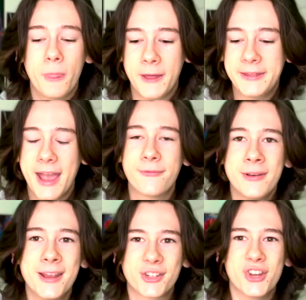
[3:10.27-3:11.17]
The
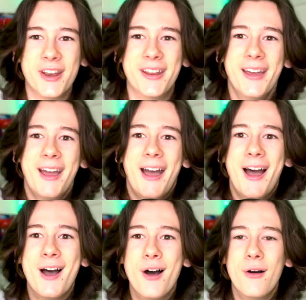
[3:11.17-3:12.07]
definition
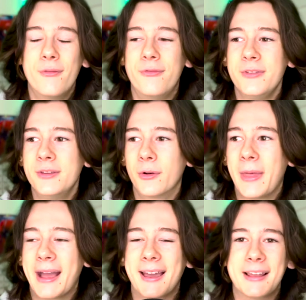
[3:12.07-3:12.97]
of, you know,
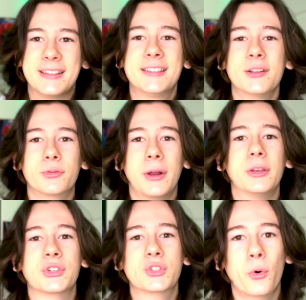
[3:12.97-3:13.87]
that kind of
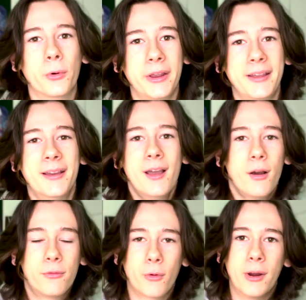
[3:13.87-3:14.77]
Cinderella story
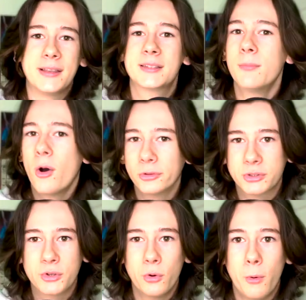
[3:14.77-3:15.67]
for a smaller
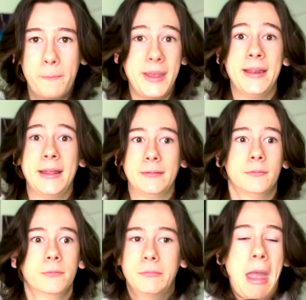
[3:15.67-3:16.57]
school beating
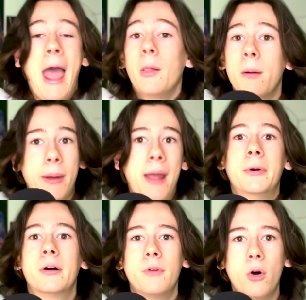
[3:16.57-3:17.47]

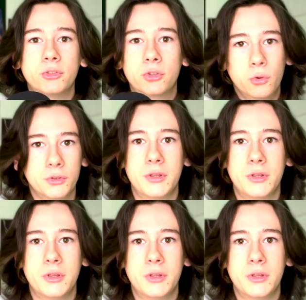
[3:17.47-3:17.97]
Alabama of all schools, the